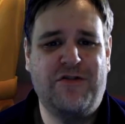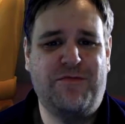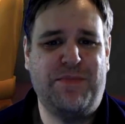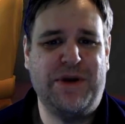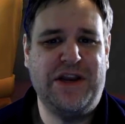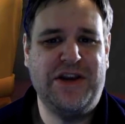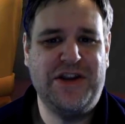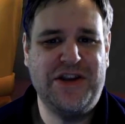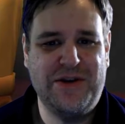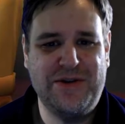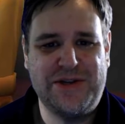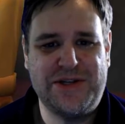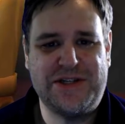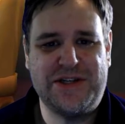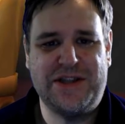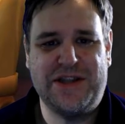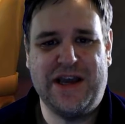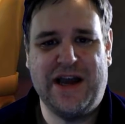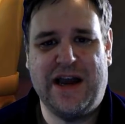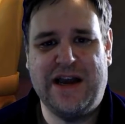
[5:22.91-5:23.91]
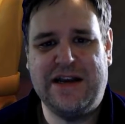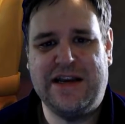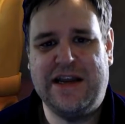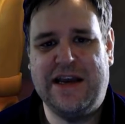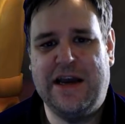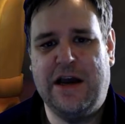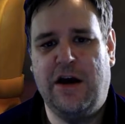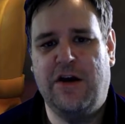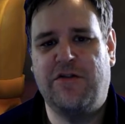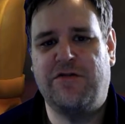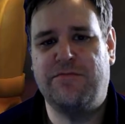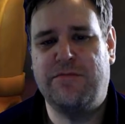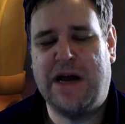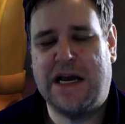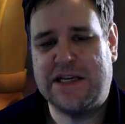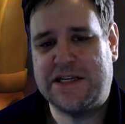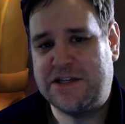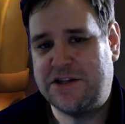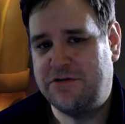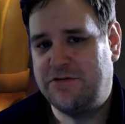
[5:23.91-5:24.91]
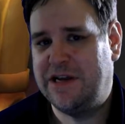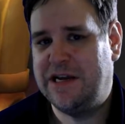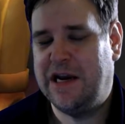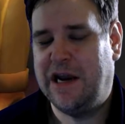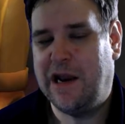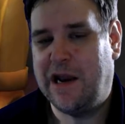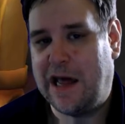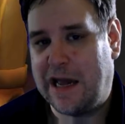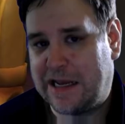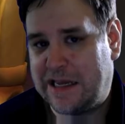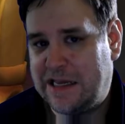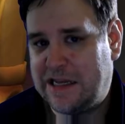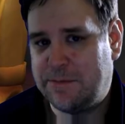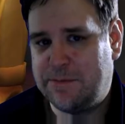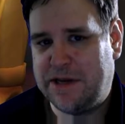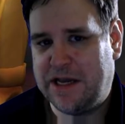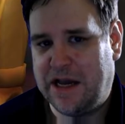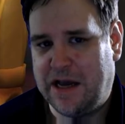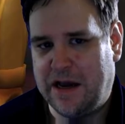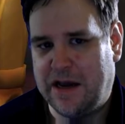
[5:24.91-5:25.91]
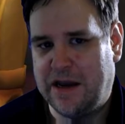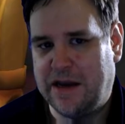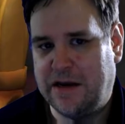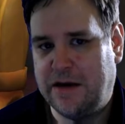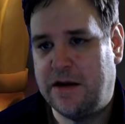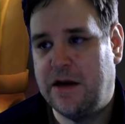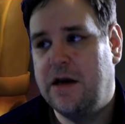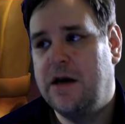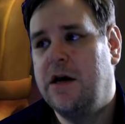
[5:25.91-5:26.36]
been used to the idea of Mastery lagging behind.